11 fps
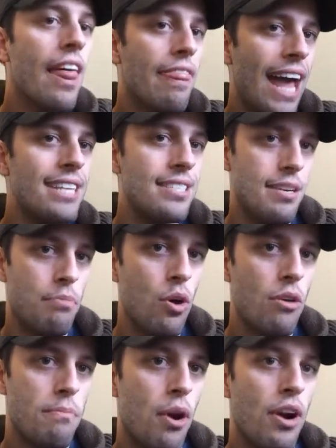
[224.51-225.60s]
That's the
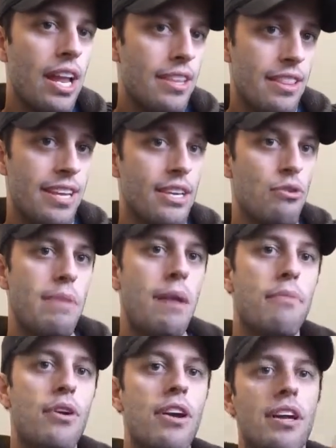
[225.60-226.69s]
important part and the thing to
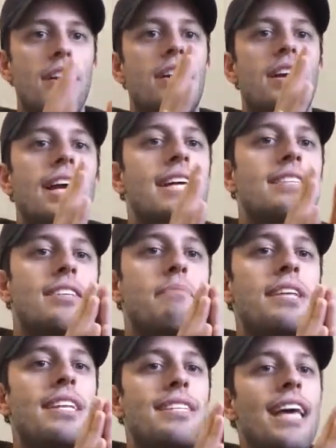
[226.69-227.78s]
remember. It's
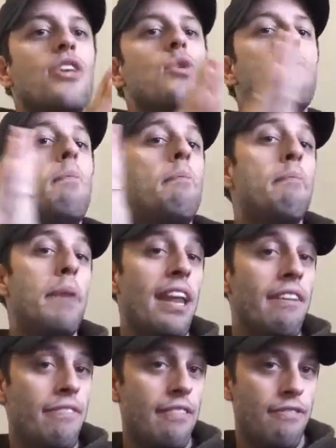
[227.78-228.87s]
something that you
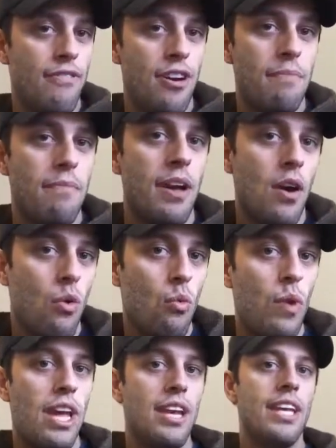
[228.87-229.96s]
benefit from
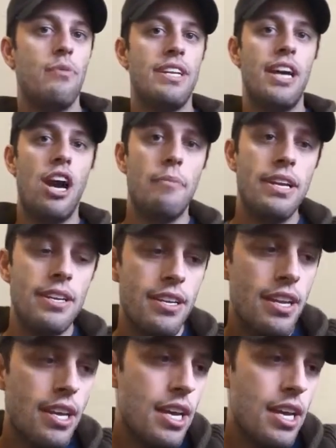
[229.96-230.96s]
when in retirement.